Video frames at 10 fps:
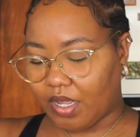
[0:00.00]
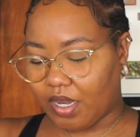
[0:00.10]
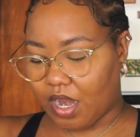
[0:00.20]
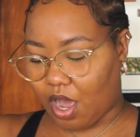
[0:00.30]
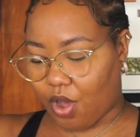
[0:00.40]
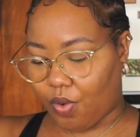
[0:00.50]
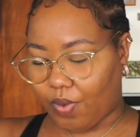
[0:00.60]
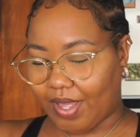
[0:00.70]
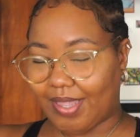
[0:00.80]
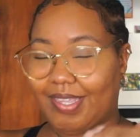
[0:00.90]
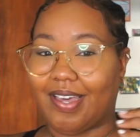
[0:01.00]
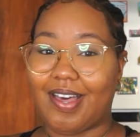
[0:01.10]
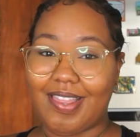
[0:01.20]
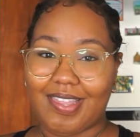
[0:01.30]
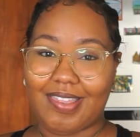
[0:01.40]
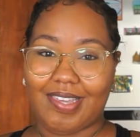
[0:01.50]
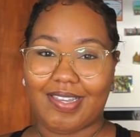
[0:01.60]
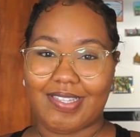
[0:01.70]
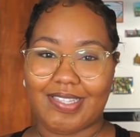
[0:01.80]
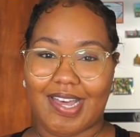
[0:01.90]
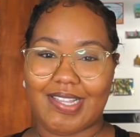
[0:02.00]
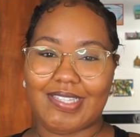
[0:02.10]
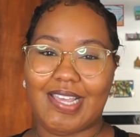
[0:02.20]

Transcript: Now, the other thing is that